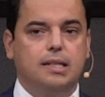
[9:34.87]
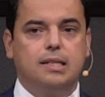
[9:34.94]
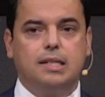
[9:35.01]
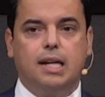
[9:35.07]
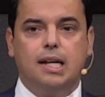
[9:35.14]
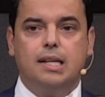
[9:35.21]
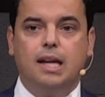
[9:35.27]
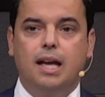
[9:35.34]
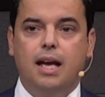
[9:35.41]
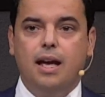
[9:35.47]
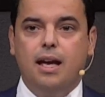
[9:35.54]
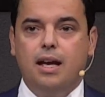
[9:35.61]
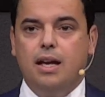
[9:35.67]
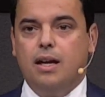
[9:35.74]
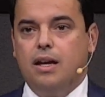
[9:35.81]
he said,
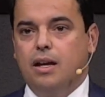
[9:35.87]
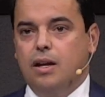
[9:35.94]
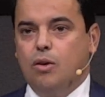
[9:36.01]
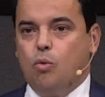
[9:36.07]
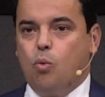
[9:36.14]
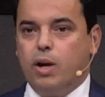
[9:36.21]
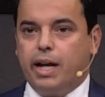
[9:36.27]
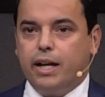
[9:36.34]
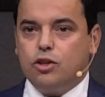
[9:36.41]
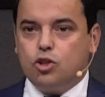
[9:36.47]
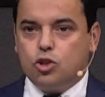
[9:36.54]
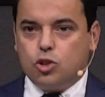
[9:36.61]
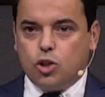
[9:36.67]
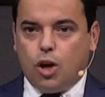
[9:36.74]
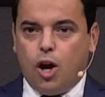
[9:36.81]
When I
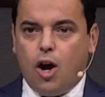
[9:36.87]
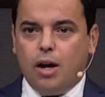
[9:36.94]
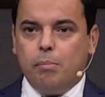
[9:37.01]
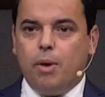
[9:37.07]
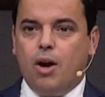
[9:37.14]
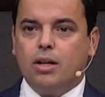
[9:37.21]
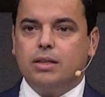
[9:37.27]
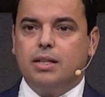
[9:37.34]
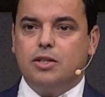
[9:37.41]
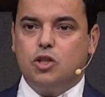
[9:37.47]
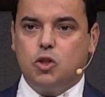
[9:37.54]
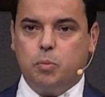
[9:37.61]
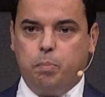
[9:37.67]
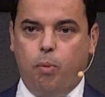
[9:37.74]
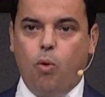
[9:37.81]
saw among the
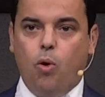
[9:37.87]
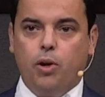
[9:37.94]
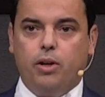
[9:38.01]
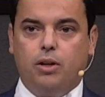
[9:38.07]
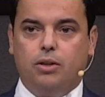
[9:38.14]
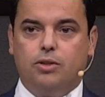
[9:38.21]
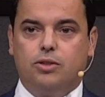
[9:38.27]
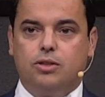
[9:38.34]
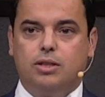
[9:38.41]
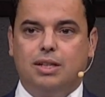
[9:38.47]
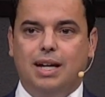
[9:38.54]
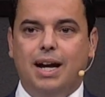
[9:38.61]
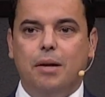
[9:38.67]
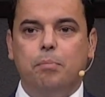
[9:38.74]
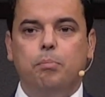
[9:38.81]
spoils
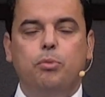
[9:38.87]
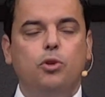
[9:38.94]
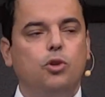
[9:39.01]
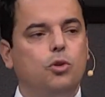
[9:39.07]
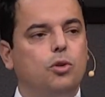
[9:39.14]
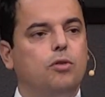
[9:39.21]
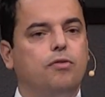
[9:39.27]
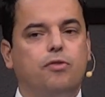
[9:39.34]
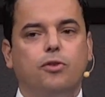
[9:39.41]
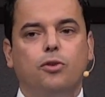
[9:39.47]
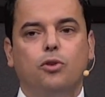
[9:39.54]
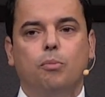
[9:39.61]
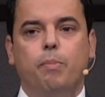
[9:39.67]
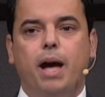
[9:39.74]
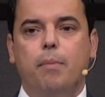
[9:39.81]
a
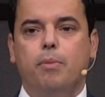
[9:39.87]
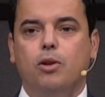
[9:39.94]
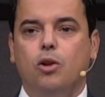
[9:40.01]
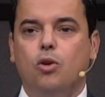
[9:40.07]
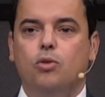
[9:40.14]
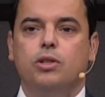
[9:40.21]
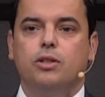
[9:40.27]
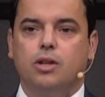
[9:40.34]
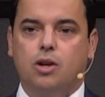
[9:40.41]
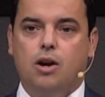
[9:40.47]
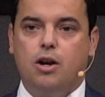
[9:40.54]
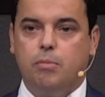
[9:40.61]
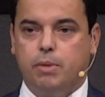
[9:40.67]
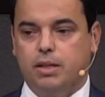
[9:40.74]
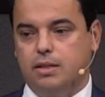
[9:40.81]
beautiful Babylonian
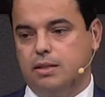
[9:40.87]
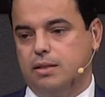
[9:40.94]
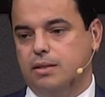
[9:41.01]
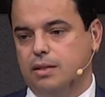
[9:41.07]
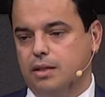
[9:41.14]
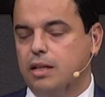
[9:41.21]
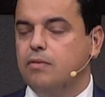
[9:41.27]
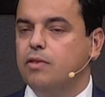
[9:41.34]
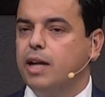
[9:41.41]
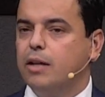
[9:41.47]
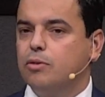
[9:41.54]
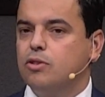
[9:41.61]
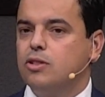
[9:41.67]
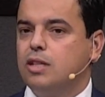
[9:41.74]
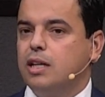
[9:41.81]
garment, he even
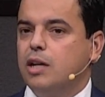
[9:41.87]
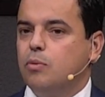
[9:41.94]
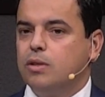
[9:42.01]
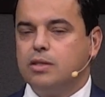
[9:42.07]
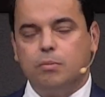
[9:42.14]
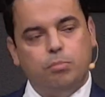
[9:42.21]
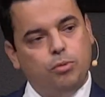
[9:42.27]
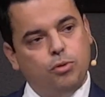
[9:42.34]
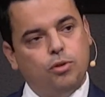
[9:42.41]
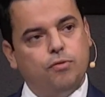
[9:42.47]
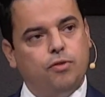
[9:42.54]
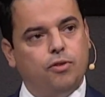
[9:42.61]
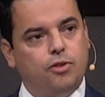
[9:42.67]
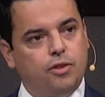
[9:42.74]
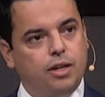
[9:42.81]
had to say it was a
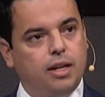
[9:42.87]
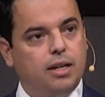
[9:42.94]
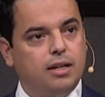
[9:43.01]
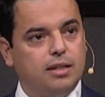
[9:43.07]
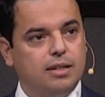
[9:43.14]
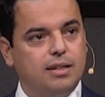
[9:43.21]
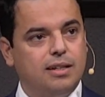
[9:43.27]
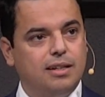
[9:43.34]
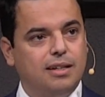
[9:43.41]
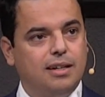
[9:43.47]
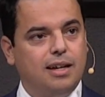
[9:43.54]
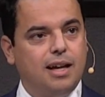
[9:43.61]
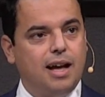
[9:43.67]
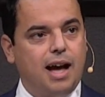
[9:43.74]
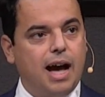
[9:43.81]
beautiful thing.
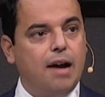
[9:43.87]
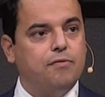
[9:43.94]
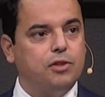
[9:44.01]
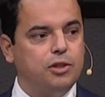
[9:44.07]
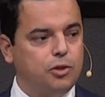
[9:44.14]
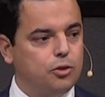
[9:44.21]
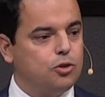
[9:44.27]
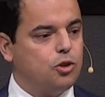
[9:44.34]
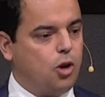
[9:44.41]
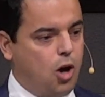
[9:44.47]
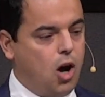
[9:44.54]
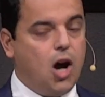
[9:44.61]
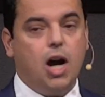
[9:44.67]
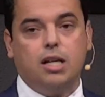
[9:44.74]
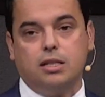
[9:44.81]
After he was
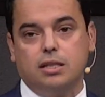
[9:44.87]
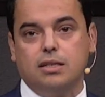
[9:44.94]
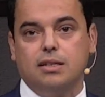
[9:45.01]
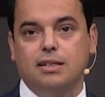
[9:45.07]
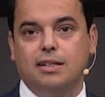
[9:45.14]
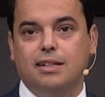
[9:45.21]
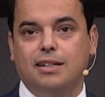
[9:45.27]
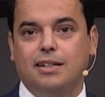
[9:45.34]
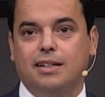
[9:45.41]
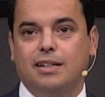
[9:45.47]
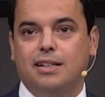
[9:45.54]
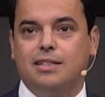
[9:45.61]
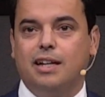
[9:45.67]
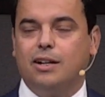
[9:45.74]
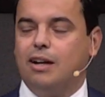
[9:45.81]
caught,
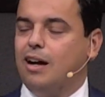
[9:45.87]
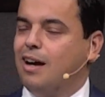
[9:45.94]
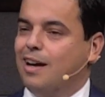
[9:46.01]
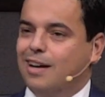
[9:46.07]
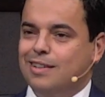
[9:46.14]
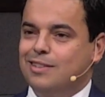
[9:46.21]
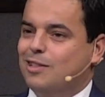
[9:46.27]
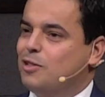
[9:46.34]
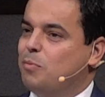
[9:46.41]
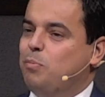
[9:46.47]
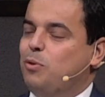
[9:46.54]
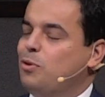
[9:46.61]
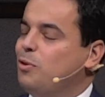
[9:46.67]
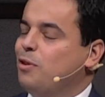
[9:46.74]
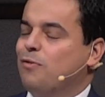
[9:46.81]
he's like, Ah, oh, this is
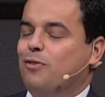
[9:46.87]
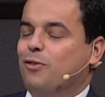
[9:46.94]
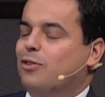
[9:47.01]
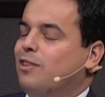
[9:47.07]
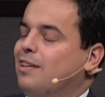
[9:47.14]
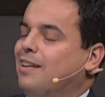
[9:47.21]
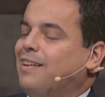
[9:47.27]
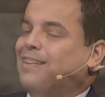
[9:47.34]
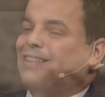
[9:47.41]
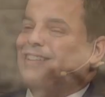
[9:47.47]
beautiful thing.